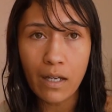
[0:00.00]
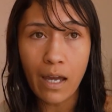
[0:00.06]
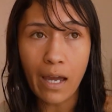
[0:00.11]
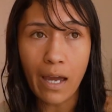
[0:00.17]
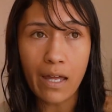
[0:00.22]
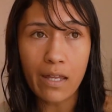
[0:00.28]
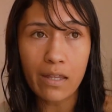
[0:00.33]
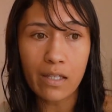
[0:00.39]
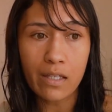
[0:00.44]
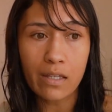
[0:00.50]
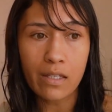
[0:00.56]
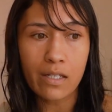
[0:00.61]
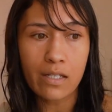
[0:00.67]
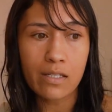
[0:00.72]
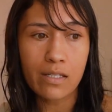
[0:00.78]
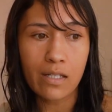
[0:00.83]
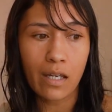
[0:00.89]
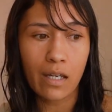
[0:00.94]
And then
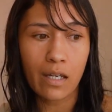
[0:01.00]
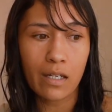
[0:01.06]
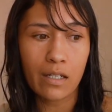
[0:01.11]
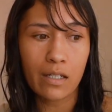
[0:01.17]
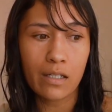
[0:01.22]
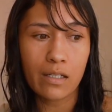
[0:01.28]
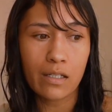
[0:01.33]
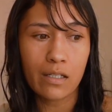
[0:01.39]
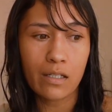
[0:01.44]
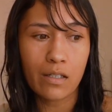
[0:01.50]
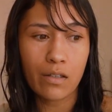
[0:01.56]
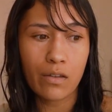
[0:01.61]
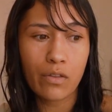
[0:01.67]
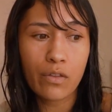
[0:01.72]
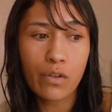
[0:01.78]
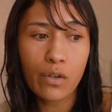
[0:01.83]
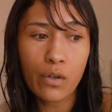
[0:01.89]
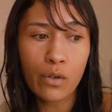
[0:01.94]
there's a
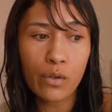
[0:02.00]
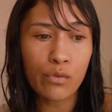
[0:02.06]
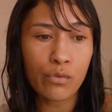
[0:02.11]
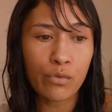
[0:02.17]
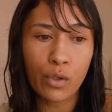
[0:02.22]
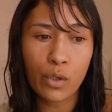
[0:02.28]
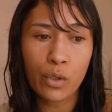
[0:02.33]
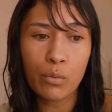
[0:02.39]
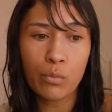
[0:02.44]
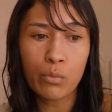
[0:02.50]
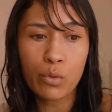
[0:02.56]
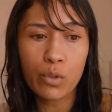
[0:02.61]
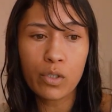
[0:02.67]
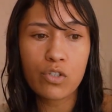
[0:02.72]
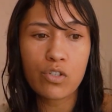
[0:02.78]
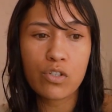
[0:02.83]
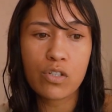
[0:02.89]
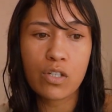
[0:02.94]
third room,
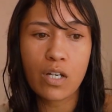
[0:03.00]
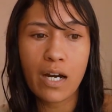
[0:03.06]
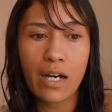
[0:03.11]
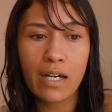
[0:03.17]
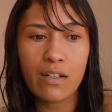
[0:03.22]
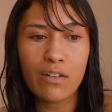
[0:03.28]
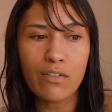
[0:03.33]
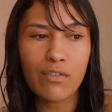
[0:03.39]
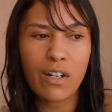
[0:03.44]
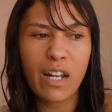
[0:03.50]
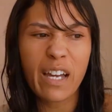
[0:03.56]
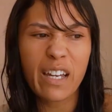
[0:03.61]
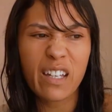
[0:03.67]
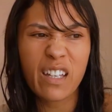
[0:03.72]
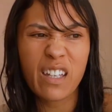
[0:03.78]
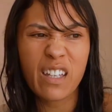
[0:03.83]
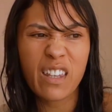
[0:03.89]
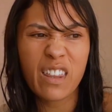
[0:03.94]
which is kind of
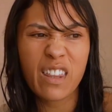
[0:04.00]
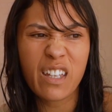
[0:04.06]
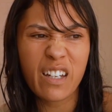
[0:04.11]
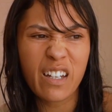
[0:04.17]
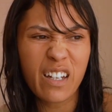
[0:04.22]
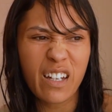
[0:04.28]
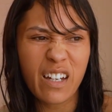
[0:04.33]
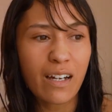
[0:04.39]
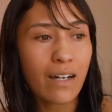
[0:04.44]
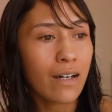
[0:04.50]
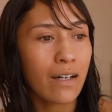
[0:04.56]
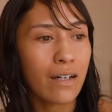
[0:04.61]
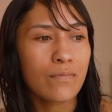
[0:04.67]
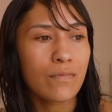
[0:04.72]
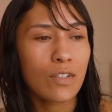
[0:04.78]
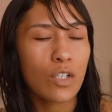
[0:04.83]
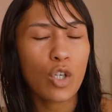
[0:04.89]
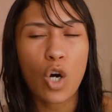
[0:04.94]
like the
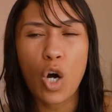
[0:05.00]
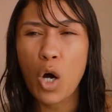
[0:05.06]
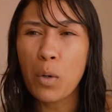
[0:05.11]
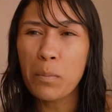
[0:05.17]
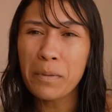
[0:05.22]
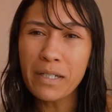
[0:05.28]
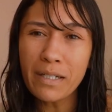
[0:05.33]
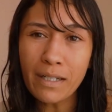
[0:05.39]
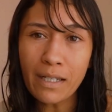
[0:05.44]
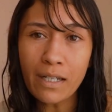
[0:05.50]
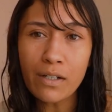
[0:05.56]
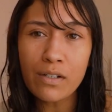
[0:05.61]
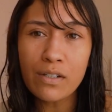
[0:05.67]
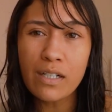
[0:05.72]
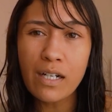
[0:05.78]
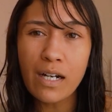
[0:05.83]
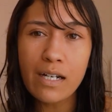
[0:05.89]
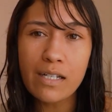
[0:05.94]
common
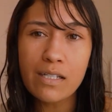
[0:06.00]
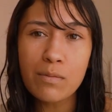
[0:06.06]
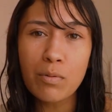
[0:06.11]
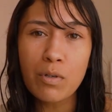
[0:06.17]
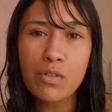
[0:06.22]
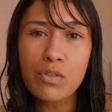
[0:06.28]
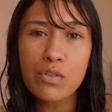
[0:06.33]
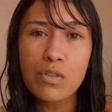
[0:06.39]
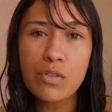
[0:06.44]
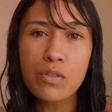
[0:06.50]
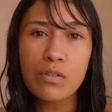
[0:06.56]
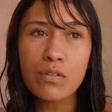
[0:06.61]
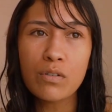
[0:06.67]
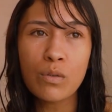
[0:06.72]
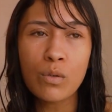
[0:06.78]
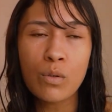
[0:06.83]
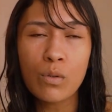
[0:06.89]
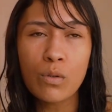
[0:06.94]
area, I suppose you'd
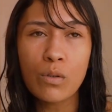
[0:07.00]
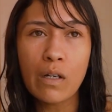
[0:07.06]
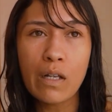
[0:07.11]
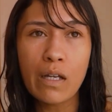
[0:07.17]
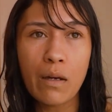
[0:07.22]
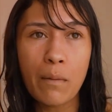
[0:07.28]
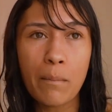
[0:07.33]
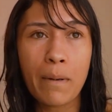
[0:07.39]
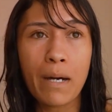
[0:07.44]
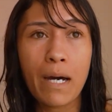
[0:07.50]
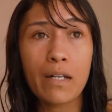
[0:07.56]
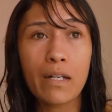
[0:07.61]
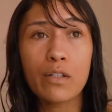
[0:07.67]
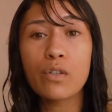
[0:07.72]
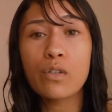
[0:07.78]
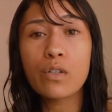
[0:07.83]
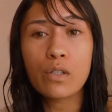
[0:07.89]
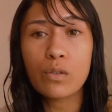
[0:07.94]
call it, but
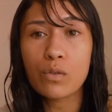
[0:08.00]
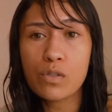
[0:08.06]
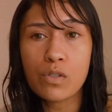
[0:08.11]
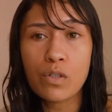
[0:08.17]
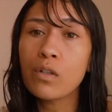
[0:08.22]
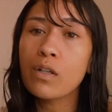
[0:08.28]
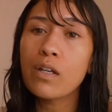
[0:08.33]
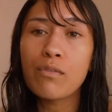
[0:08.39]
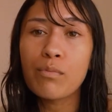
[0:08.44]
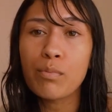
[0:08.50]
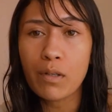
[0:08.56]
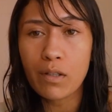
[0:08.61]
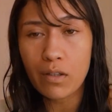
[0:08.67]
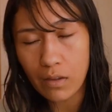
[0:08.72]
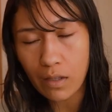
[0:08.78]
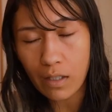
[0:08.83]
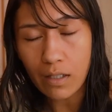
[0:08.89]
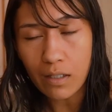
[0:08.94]
you can also give
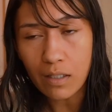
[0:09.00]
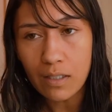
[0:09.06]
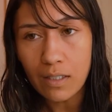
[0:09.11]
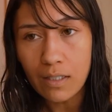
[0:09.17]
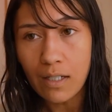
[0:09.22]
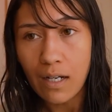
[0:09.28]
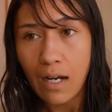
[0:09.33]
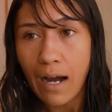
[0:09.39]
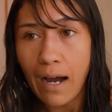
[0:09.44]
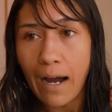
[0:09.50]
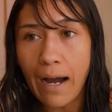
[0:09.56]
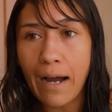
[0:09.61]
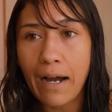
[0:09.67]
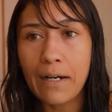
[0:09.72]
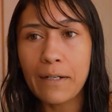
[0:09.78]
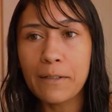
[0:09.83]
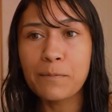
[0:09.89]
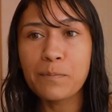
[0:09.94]
birth there.
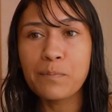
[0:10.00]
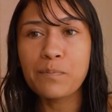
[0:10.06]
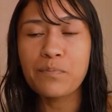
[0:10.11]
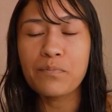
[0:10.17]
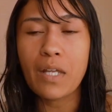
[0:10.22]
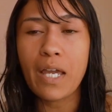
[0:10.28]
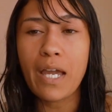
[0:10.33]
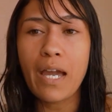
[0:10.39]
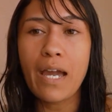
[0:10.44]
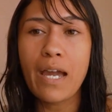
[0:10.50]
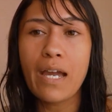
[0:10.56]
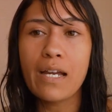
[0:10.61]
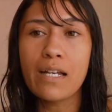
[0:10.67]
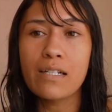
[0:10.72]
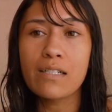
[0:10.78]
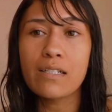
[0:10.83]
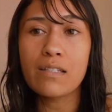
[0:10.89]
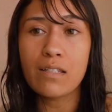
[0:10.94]

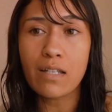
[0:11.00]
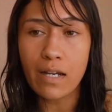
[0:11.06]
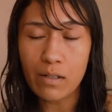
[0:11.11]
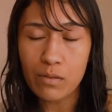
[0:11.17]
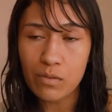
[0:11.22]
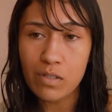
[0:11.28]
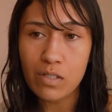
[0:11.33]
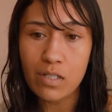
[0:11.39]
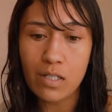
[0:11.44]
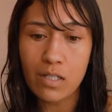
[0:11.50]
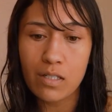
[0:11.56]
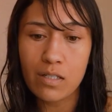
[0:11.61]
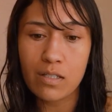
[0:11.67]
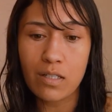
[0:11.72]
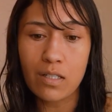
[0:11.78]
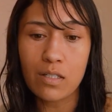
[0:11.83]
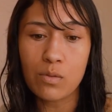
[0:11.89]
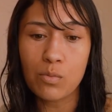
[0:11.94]
And downstairs
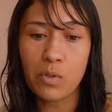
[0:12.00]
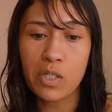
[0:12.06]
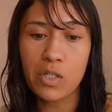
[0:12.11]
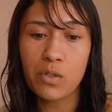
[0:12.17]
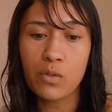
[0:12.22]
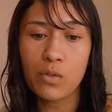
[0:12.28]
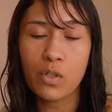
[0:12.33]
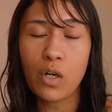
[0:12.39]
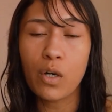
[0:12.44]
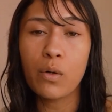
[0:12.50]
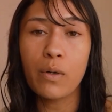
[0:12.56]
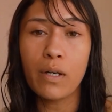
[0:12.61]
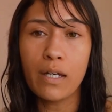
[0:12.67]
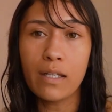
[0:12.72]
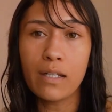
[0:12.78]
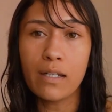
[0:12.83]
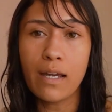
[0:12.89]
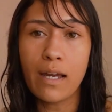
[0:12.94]
is where you go
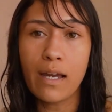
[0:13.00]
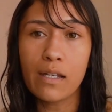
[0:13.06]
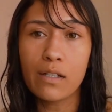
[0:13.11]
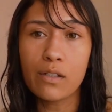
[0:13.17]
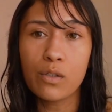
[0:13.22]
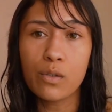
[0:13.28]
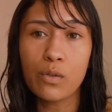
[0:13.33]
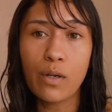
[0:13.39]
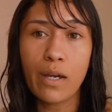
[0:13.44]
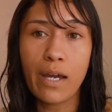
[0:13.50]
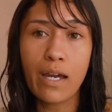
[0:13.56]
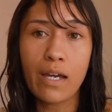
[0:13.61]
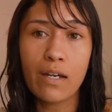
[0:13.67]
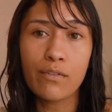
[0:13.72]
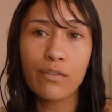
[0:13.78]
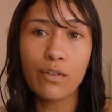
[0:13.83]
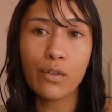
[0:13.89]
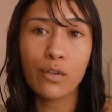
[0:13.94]
in and you
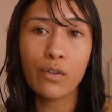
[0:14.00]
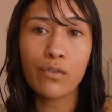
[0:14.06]
have your